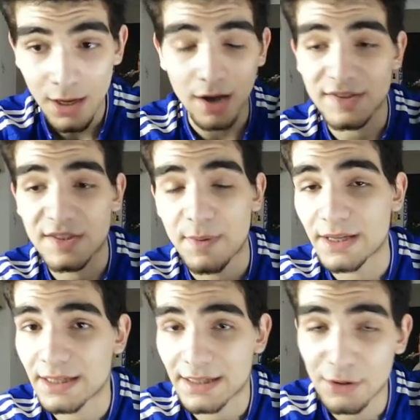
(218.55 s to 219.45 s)
I
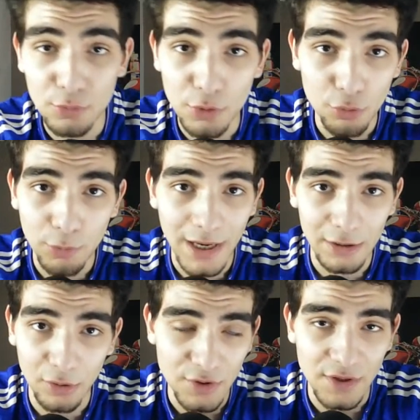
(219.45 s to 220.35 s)
suspect Gilmour will play
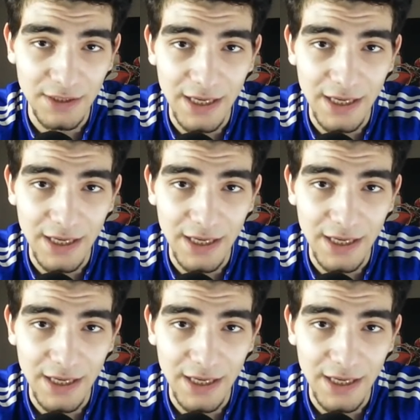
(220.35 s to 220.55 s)
alongside